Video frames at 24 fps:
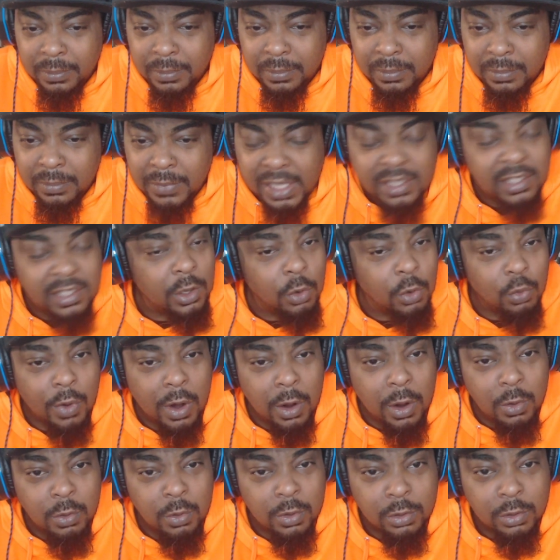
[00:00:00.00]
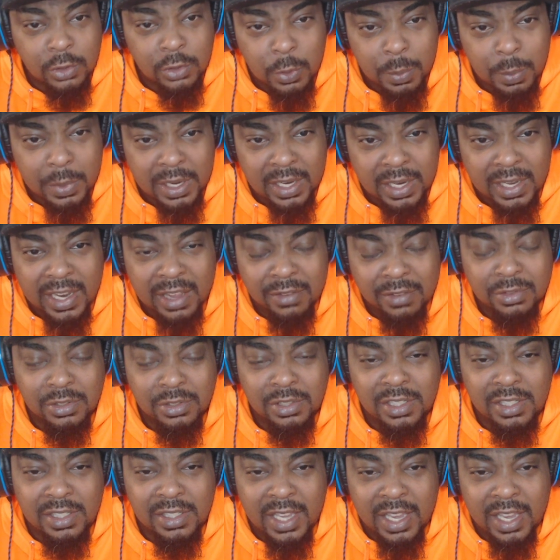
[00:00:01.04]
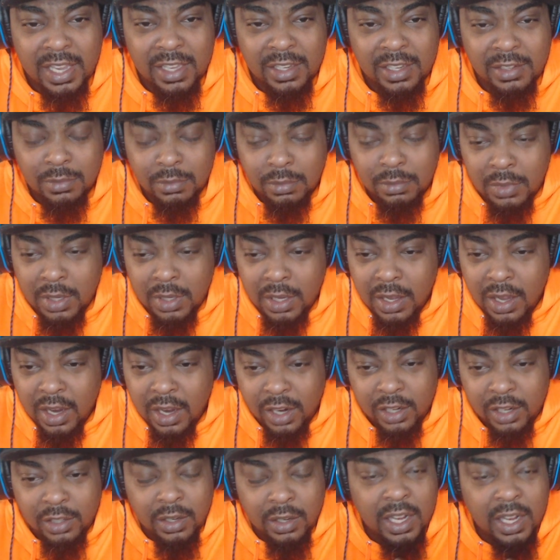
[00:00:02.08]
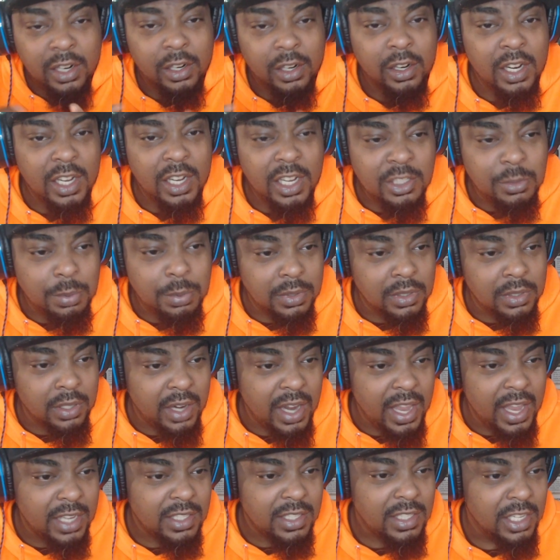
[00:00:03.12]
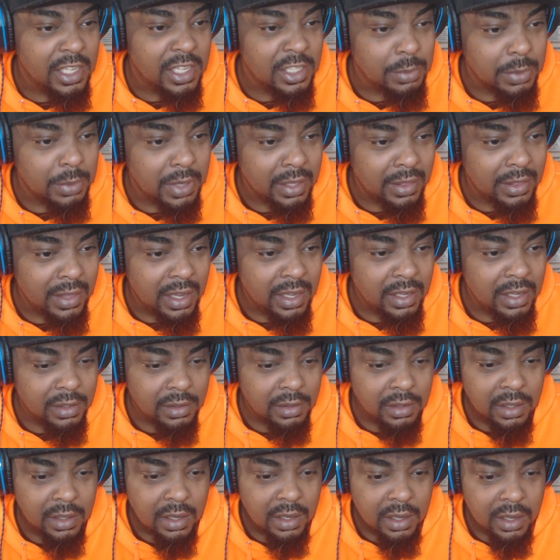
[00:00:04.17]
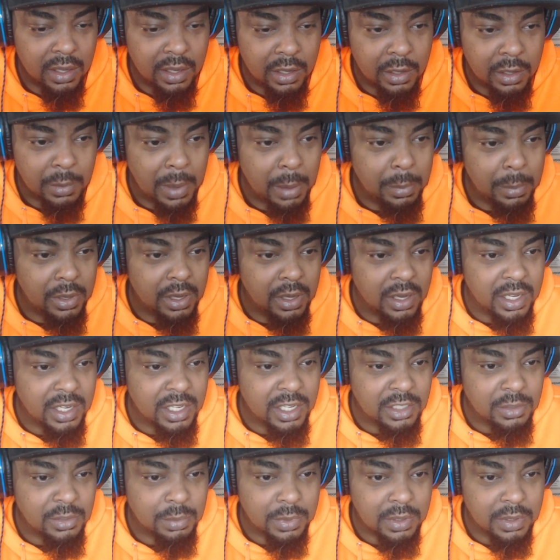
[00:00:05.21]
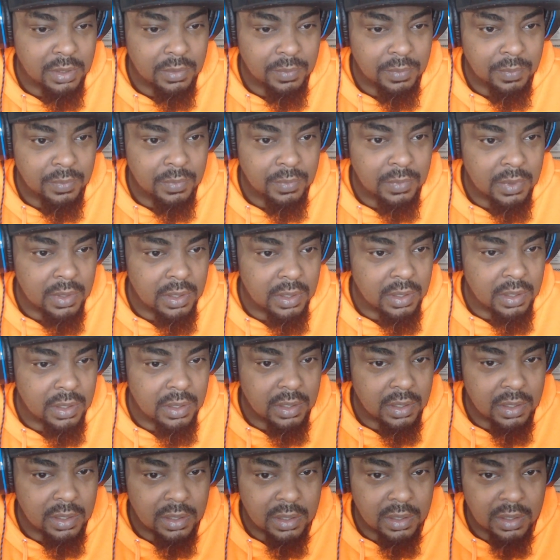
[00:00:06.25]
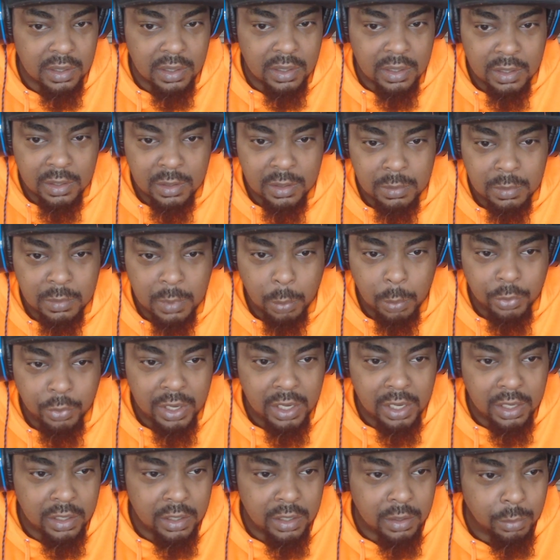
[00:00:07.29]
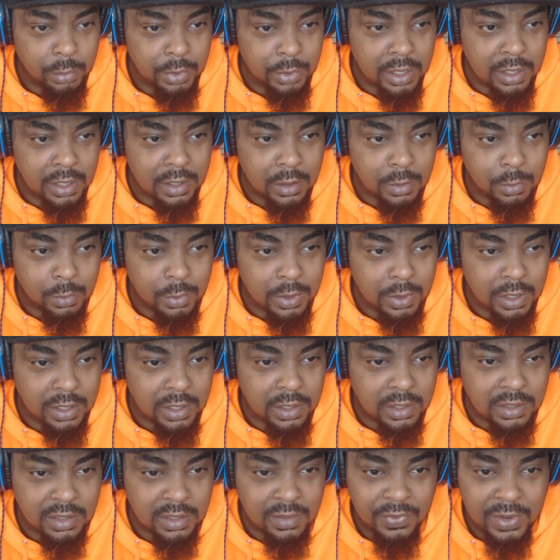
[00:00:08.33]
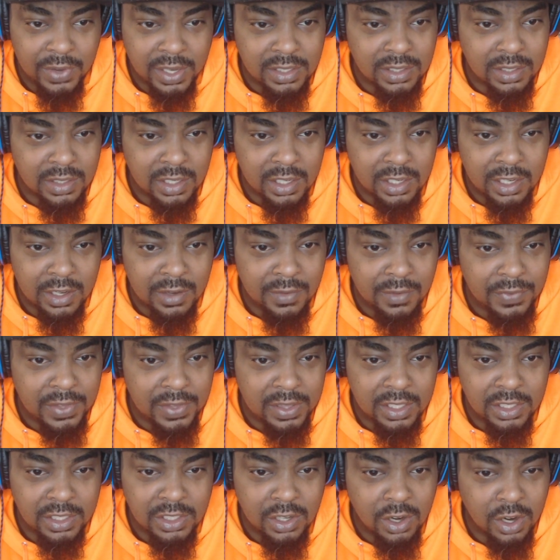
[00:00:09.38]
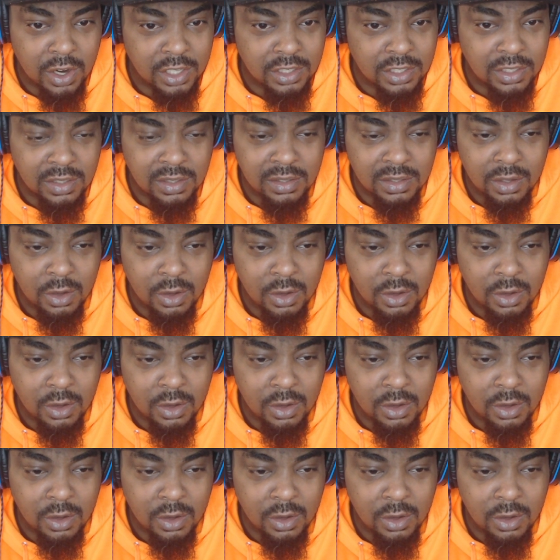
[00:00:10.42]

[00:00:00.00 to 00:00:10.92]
That's so wrong on so many levels. She's taking her husband, her ex-husband, I think. It might be her husband. I'm reading it. She's facing 150 charges.